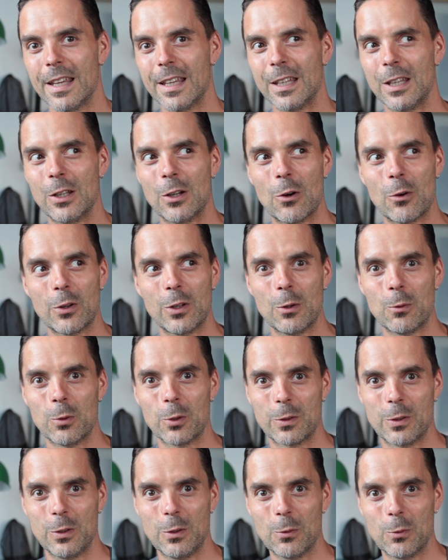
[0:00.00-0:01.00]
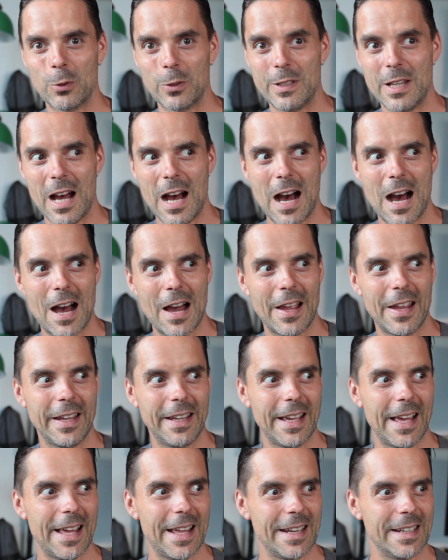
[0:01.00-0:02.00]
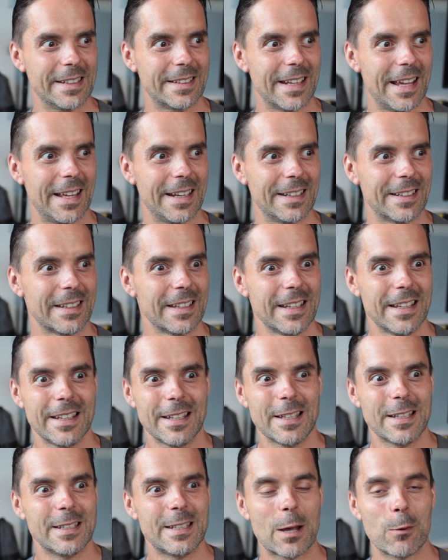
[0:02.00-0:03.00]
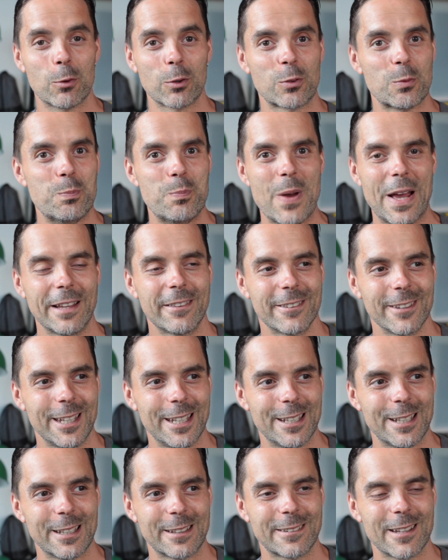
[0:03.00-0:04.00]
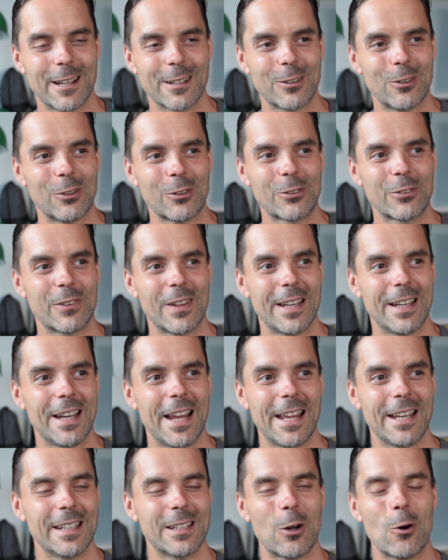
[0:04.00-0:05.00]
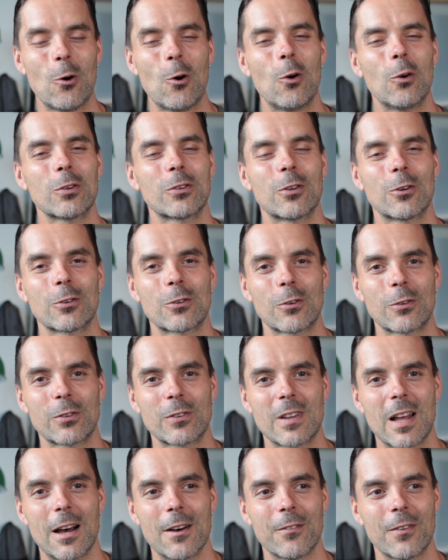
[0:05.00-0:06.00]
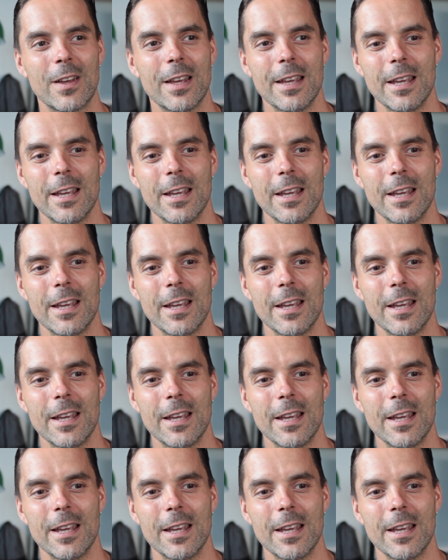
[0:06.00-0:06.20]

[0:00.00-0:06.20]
you know, you would die, and there was bats in the tunnels and all sorts of stuff.